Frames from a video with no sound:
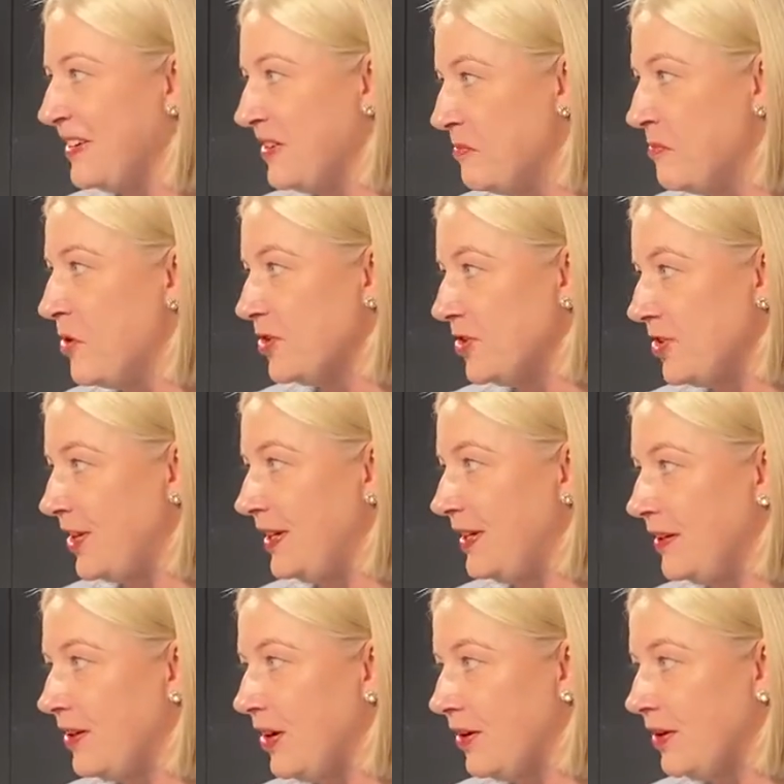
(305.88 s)

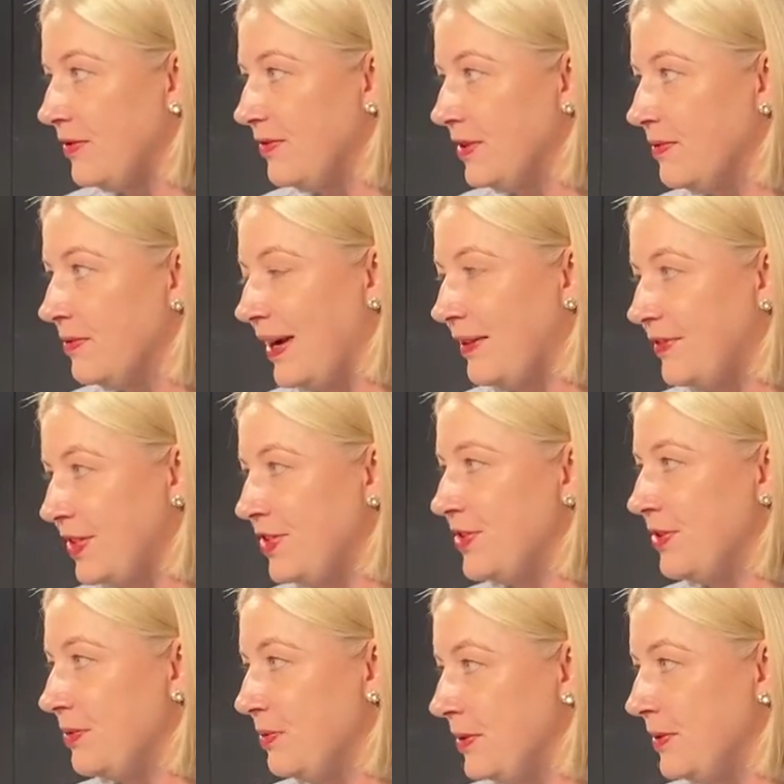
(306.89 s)
watching COVID
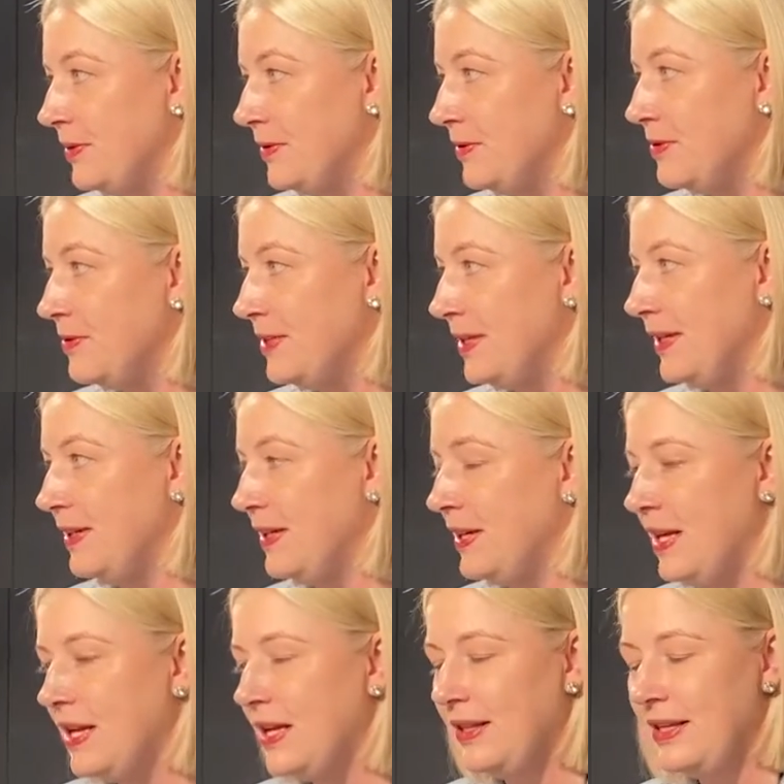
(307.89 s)
ravage the world.
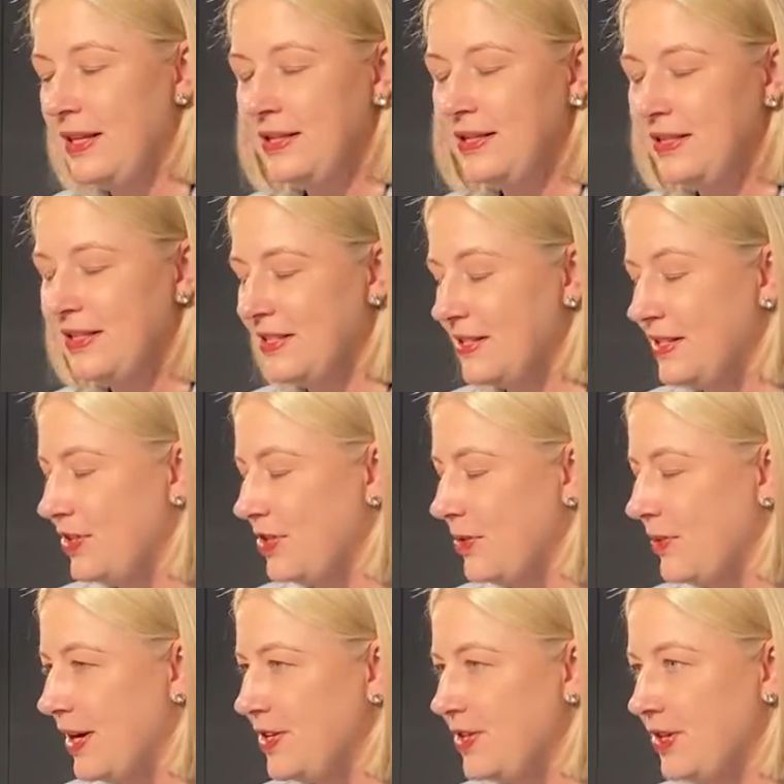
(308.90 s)
The India
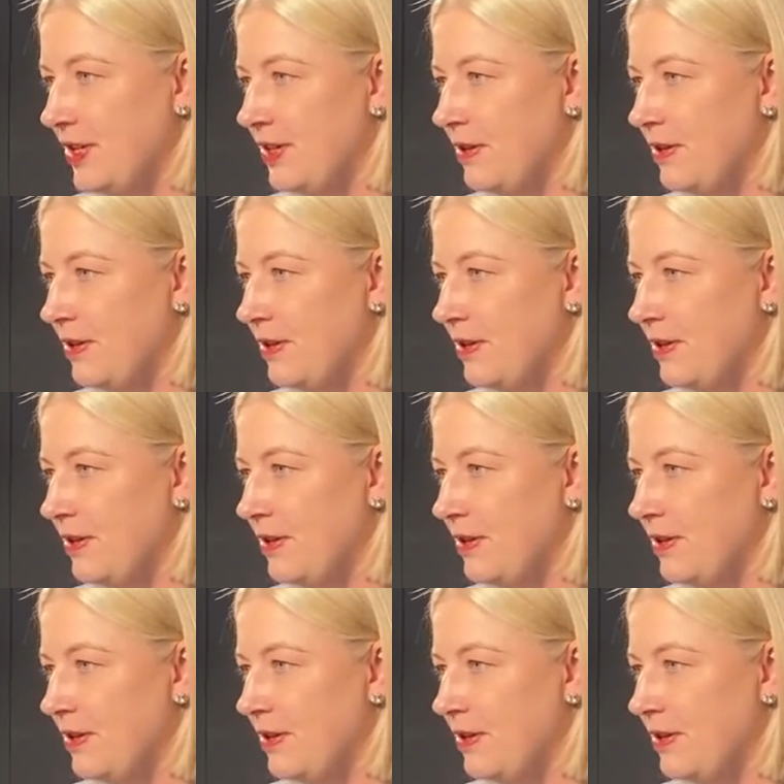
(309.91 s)
situation